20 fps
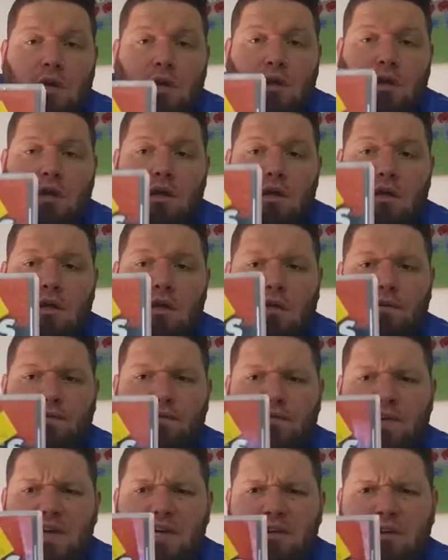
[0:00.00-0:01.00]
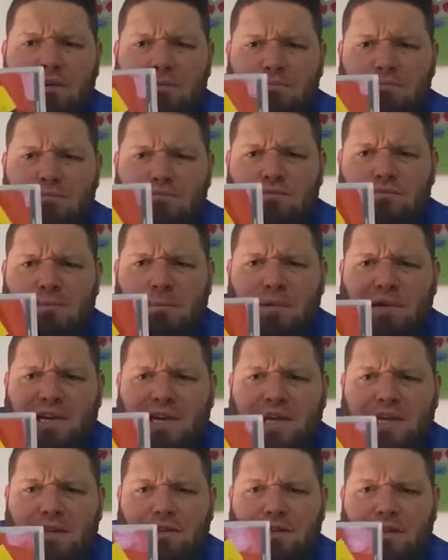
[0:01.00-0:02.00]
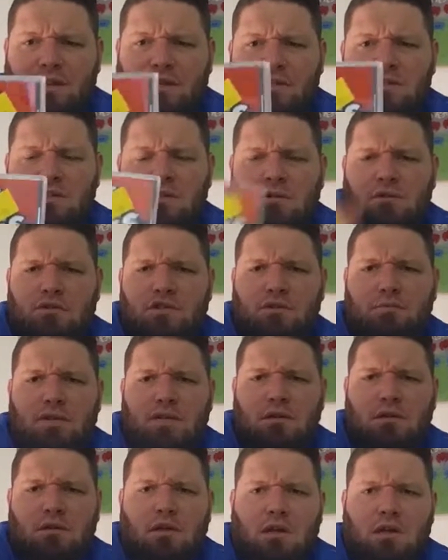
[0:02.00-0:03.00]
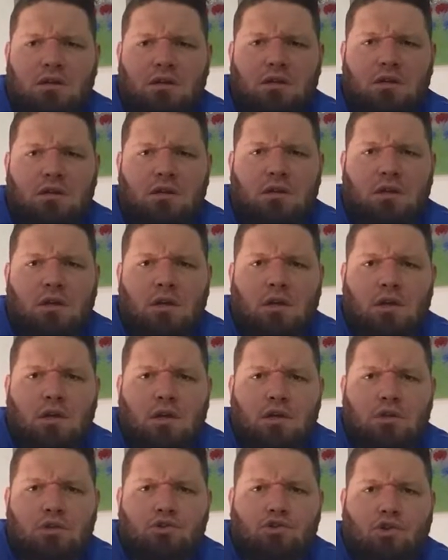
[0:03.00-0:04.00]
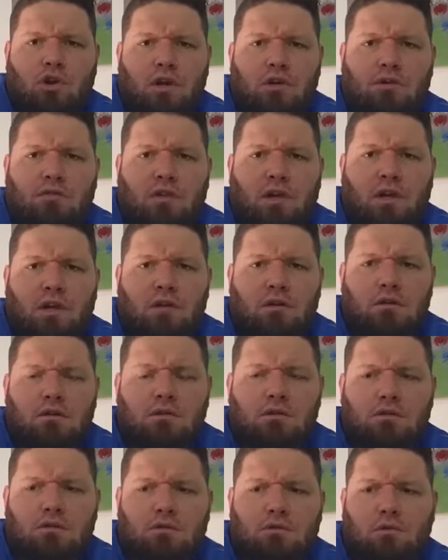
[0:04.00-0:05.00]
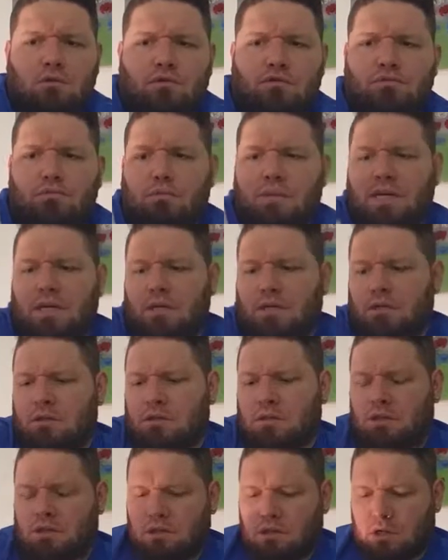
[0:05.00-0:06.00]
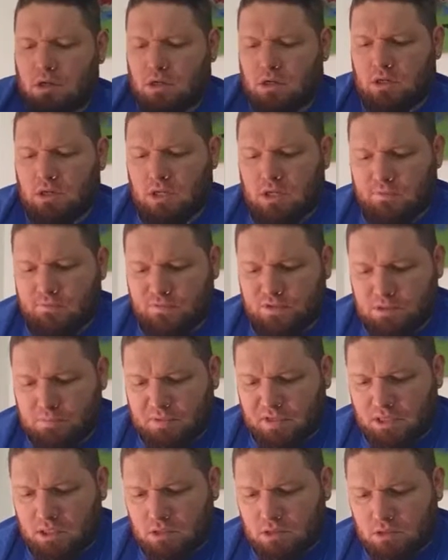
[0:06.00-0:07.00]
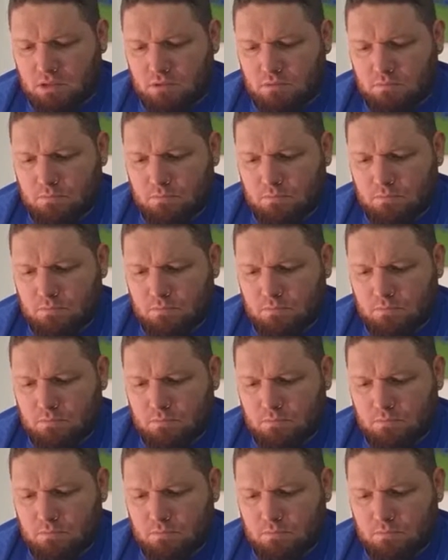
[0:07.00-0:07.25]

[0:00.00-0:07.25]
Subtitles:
I think I've played this. It looks a bit like Driver sort of meets Need for Speed.